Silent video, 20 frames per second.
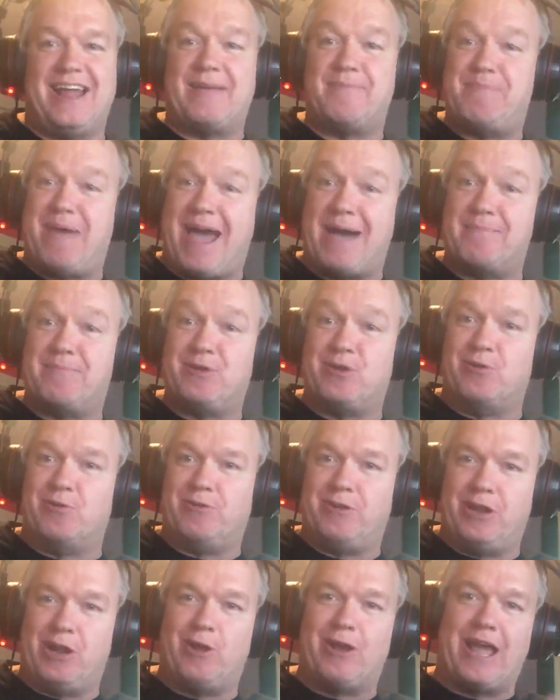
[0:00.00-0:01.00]
Like
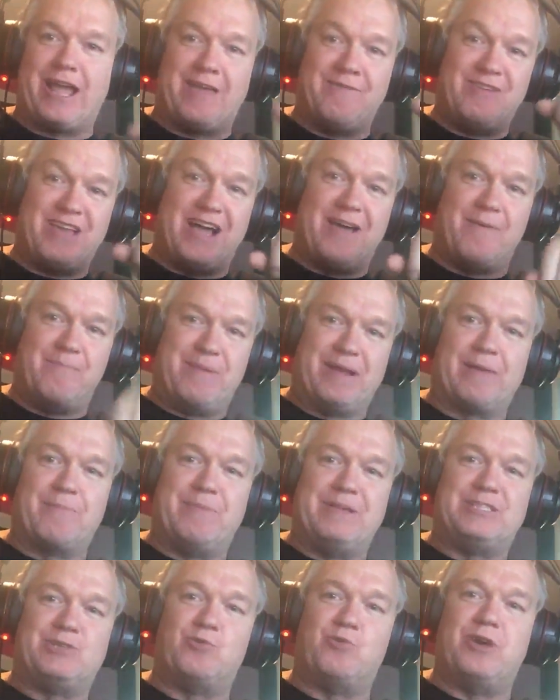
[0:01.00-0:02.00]
bamboo, like if you got a
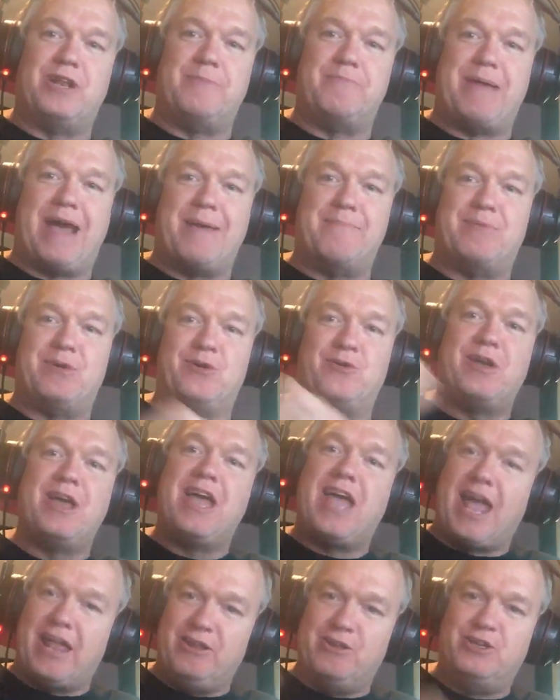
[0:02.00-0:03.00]
bigger piece of wood in
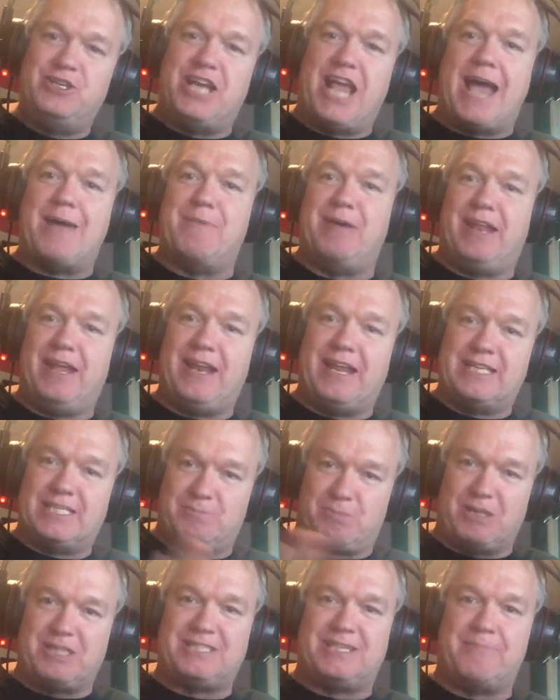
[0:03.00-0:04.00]
bamboo and you jam it in,
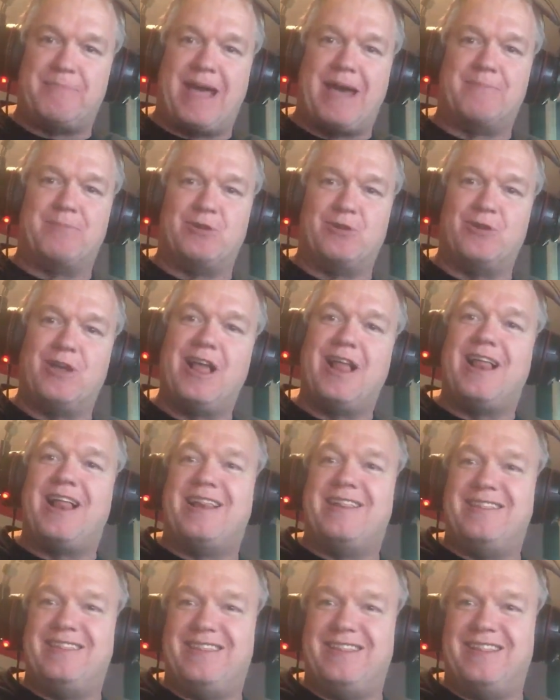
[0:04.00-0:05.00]
it splits the bamboo.
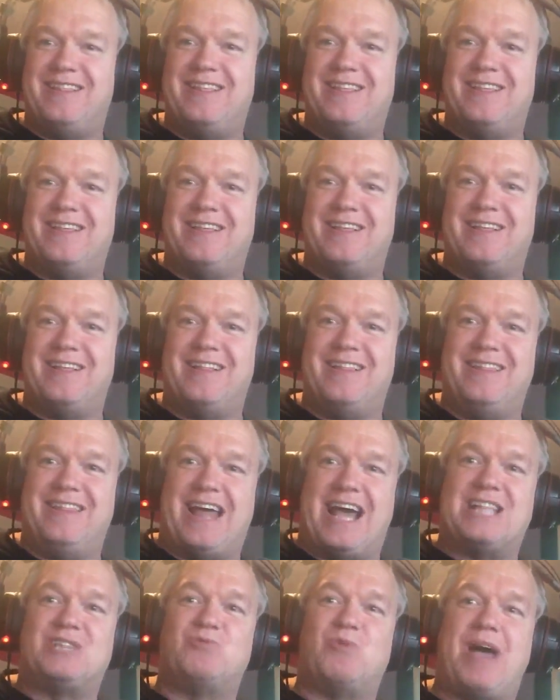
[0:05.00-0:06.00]

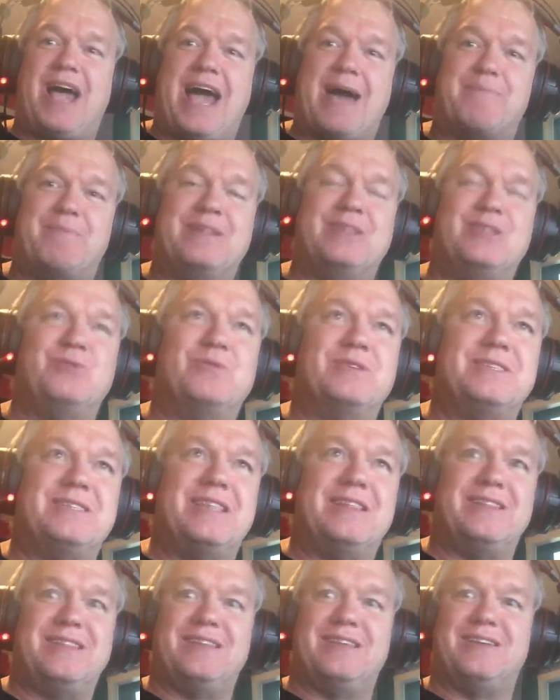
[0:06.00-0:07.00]
That's what happened to
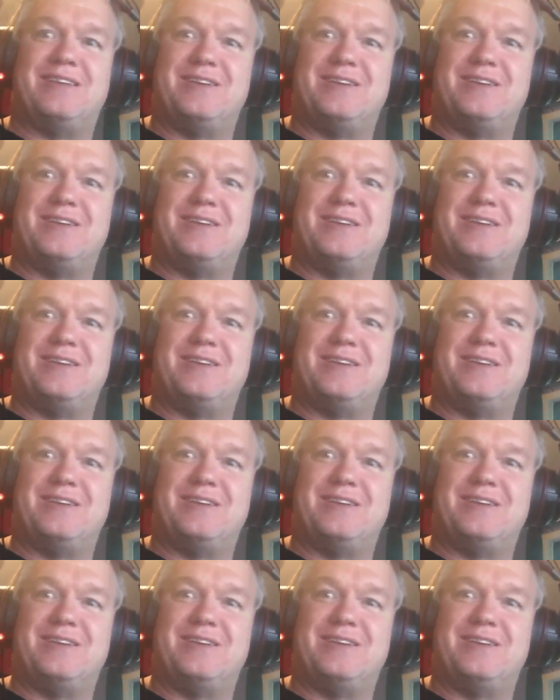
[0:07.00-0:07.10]
his.